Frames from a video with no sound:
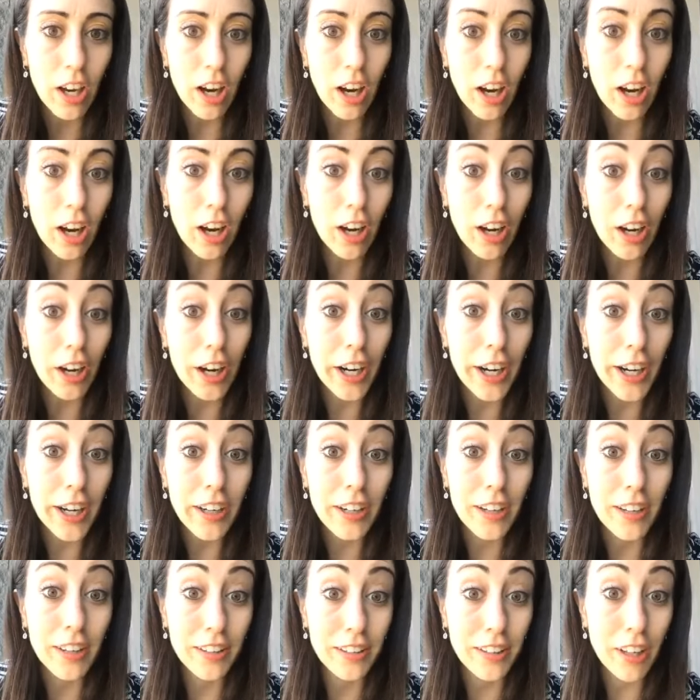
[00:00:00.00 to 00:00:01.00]
are
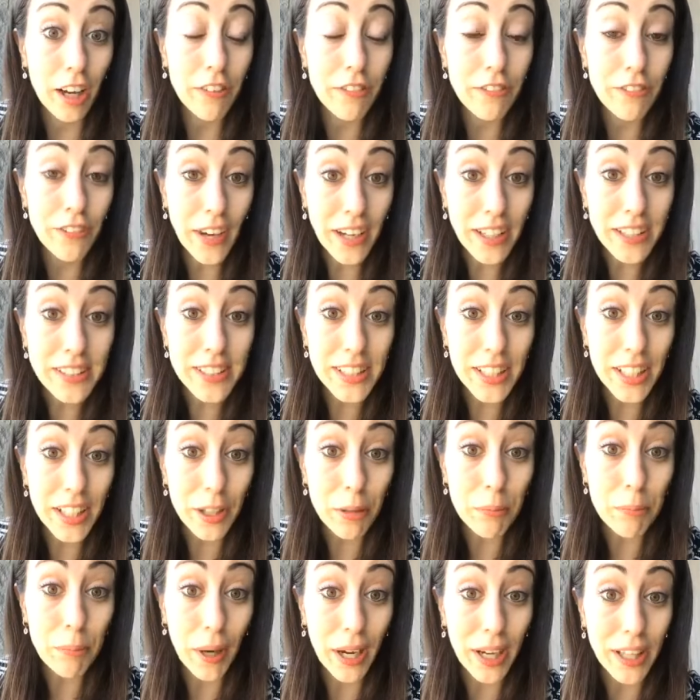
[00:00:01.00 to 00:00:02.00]

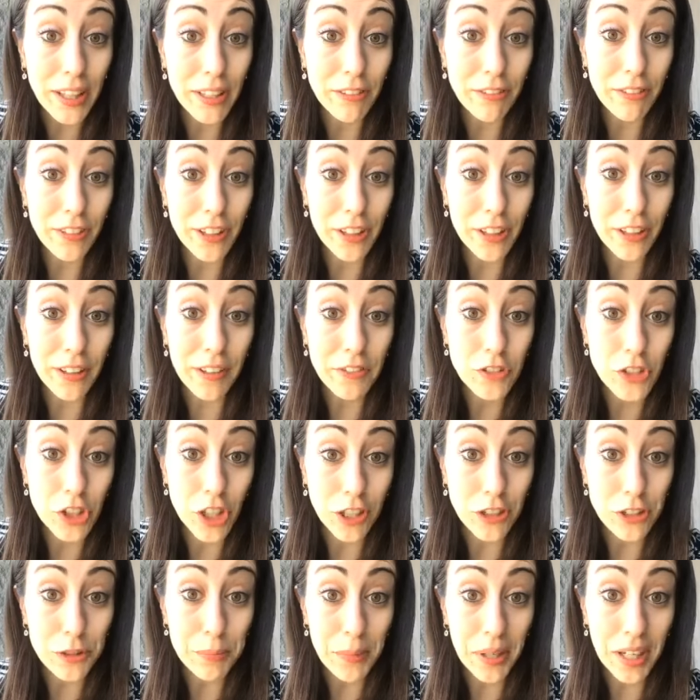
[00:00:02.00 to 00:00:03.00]
affected by the fear of
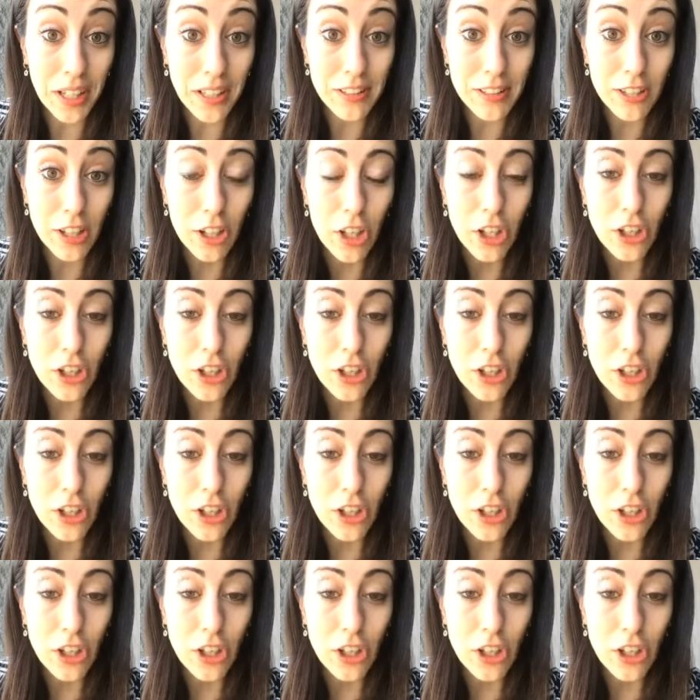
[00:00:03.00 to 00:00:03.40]
judgment.